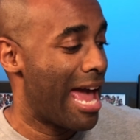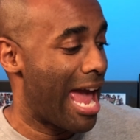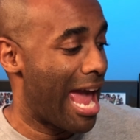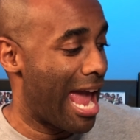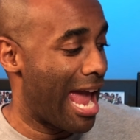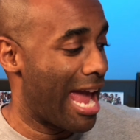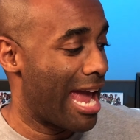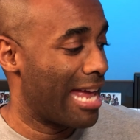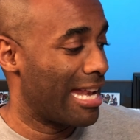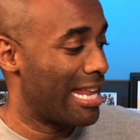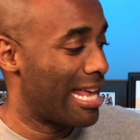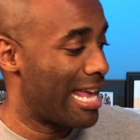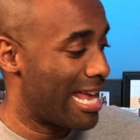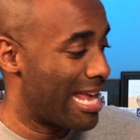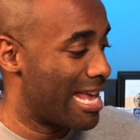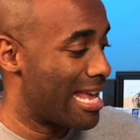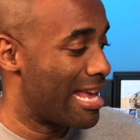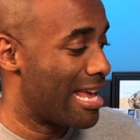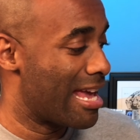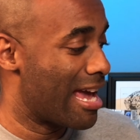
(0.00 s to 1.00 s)
and
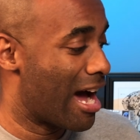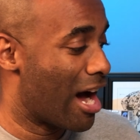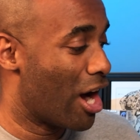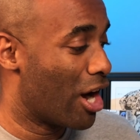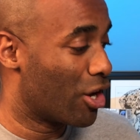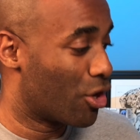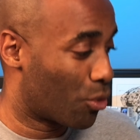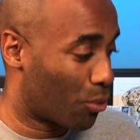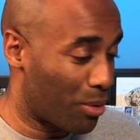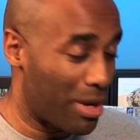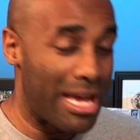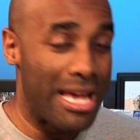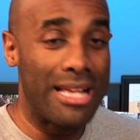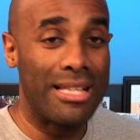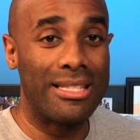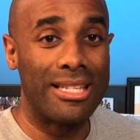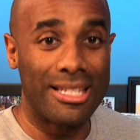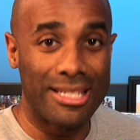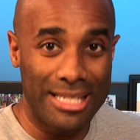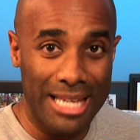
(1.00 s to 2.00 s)
he
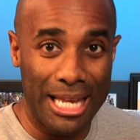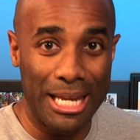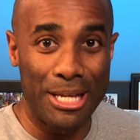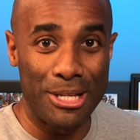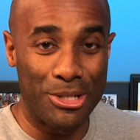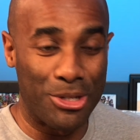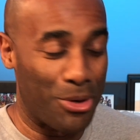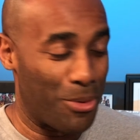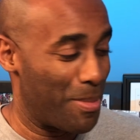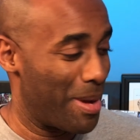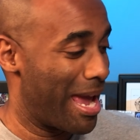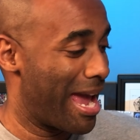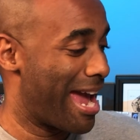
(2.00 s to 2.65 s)
agreed to sell it to me.